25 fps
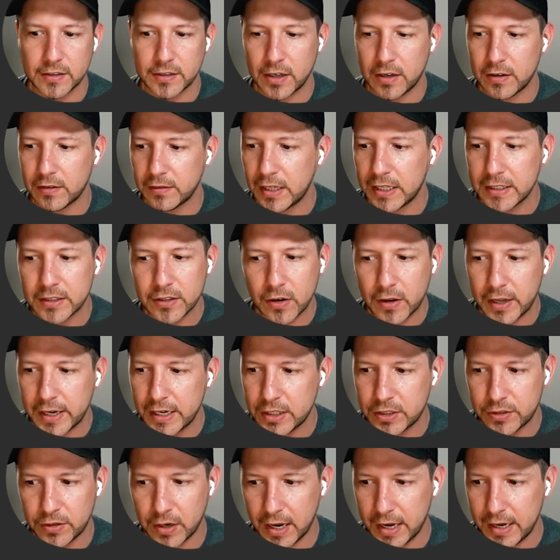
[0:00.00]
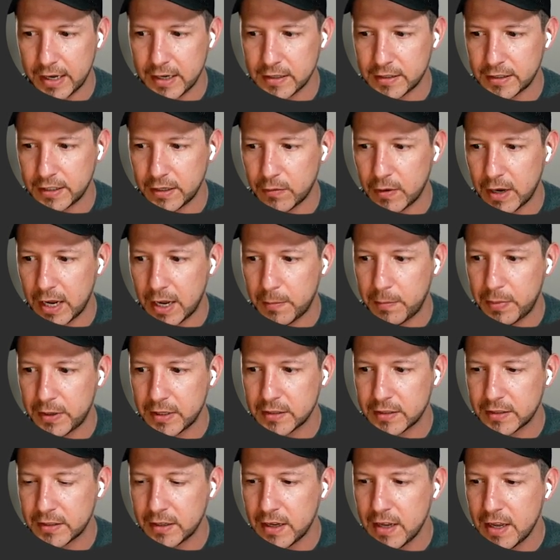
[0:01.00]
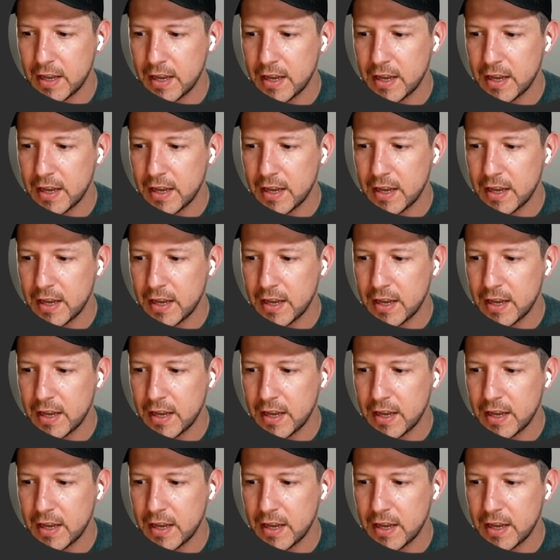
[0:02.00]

So let's go ahead and try and see what happens.